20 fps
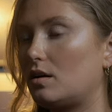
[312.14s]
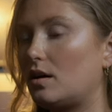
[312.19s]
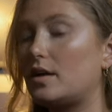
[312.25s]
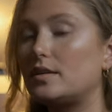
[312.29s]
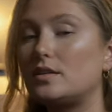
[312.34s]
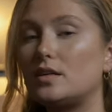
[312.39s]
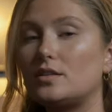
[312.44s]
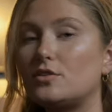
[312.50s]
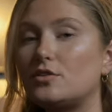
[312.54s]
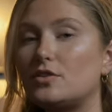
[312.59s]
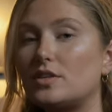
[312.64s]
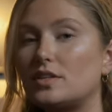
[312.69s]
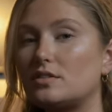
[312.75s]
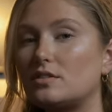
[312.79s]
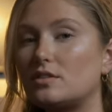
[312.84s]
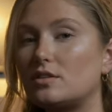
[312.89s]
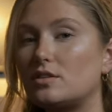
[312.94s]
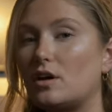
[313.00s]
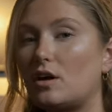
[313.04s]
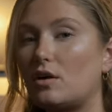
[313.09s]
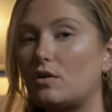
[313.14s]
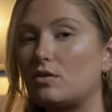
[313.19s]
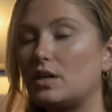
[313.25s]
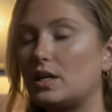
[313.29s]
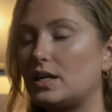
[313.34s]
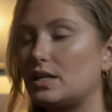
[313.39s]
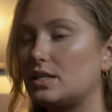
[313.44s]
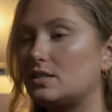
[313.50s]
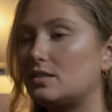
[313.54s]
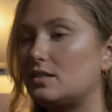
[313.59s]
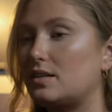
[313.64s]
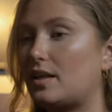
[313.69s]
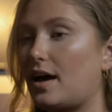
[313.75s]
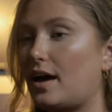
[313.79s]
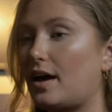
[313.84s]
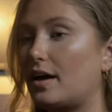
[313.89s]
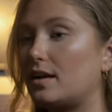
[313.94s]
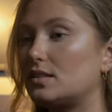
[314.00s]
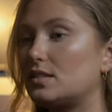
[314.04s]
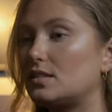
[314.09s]
Another thing to note is
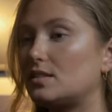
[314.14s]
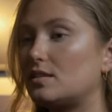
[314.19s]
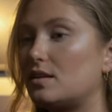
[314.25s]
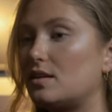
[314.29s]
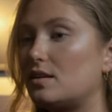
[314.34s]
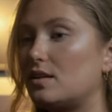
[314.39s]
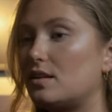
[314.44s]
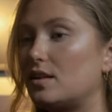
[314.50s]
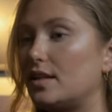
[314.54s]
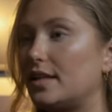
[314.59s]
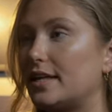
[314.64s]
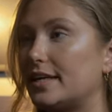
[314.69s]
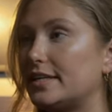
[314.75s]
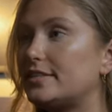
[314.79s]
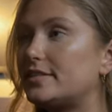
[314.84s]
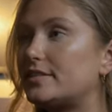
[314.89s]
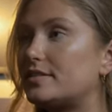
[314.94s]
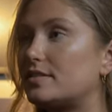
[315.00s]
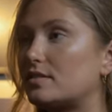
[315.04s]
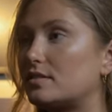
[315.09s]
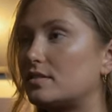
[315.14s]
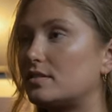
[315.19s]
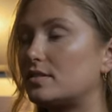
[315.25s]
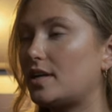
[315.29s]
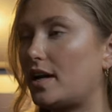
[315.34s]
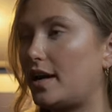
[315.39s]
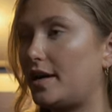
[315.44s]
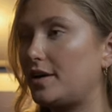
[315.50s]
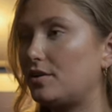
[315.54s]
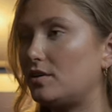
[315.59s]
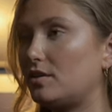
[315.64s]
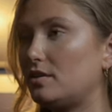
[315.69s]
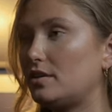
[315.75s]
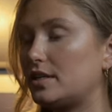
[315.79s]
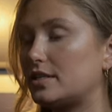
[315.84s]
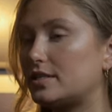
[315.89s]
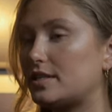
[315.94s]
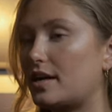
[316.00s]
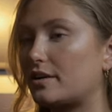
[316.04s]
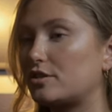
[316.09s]
that this title
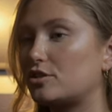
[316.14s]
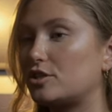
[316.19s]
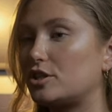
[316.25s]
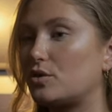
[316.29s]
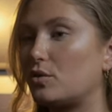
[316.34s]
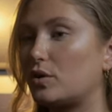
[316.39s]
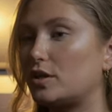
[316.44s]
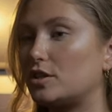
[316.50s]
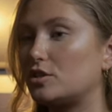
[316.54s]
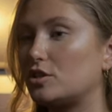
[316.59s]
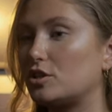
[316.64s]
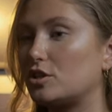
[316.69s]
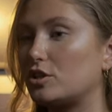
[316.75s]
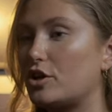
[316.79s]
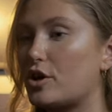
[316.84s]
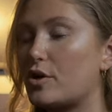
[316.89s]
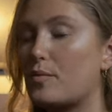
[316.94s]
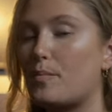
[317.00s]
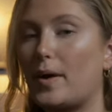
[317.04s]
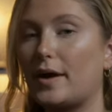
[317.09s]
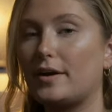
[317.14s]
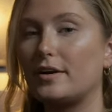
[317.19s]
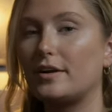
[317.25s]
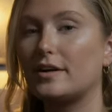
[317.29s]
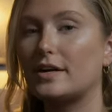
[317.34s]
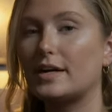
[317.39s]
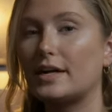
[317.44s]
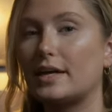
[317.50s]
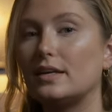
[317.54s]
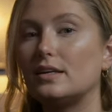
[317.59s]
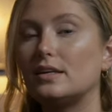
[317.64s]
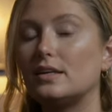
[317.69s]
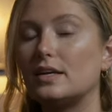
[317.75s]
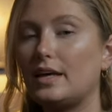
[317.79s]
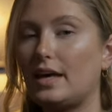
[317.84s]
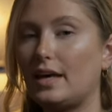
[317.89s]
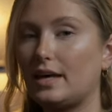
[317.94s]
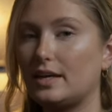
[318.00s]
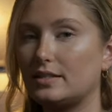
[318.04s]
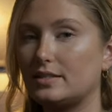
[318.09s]
is actually going to look better in
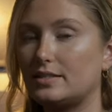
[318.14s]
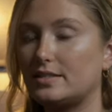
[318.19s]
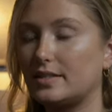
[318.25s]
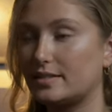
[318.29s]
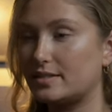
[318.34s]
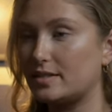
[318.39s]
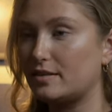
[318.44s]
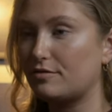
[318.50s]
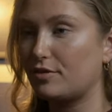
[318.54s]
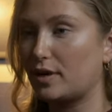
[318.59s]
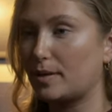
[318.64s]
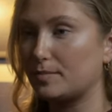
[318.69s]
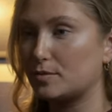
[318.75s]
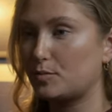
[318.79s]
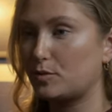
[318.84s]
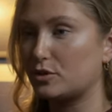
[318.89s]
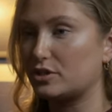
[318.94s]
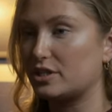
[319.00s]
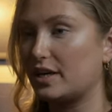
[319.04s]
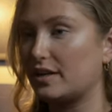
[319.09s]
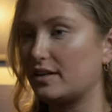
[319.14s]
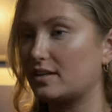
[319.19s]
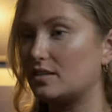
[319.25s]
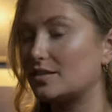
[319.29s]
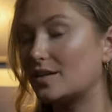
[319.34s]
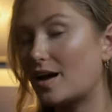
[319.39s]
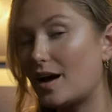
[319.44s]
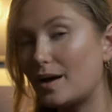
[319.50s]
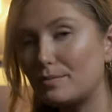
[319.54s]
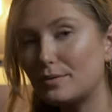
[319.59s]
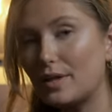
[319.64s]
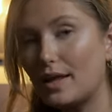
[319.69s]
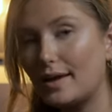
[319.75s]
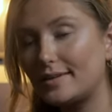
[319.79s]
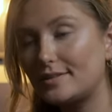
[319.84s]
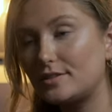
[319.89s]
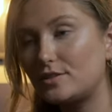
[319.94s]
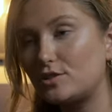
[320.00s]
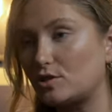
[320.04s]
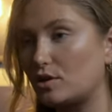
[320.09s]
a 60 frames per second
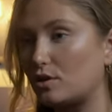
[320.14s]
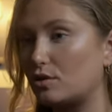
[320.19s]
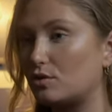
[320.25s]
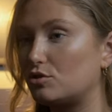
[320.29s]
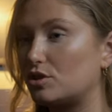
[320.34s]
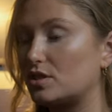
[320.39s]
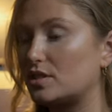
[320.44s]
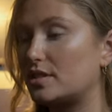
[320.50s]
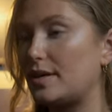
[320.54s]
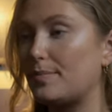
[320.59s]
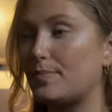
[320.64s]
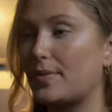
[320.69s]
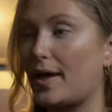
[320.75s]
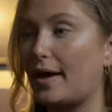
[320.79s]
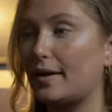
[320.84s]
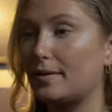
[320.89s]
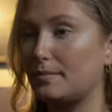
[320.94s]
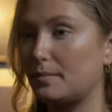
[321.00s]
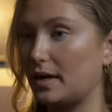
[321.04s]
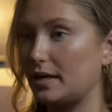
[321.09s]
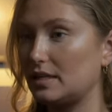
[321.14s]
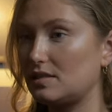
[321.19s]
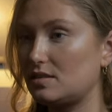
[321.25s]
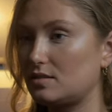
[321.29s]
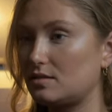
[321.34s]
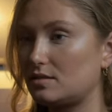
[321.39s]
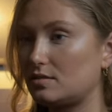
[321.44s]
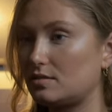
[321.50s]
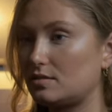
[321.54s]
timeline, so just keep that in mind.